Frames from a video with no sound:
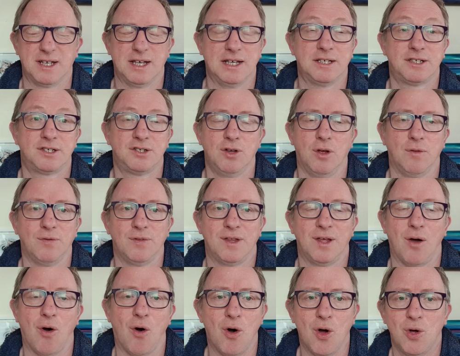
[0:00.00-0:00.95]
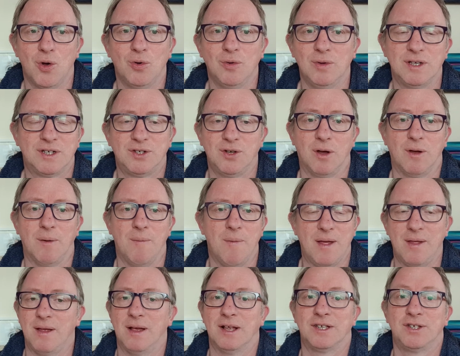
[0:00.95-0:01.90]
It's not the oil. It's
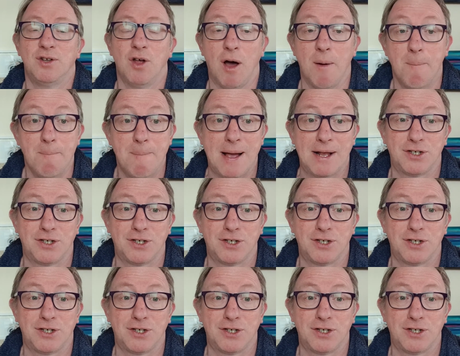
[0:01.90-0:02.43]
not